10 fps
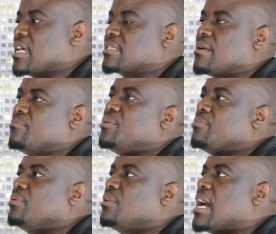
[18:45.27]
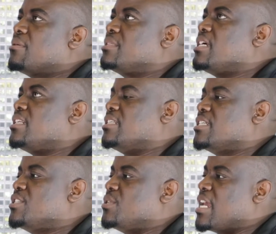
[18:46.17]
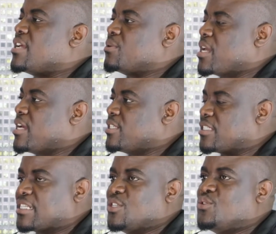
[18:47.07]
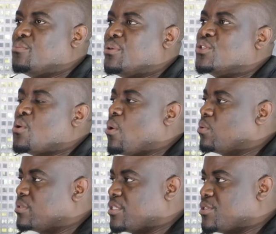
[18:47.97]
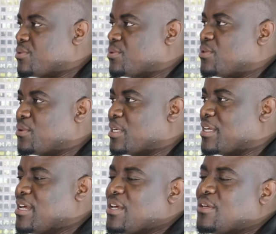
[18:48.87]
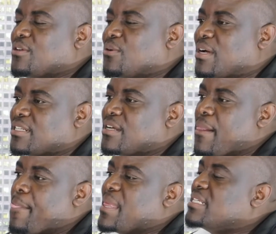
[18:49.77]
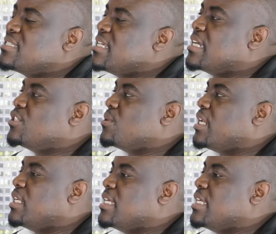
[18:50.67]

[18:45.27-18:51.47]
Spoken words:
Yeah. Some people out there need to education, need to be told the truth. Or you know what? This actually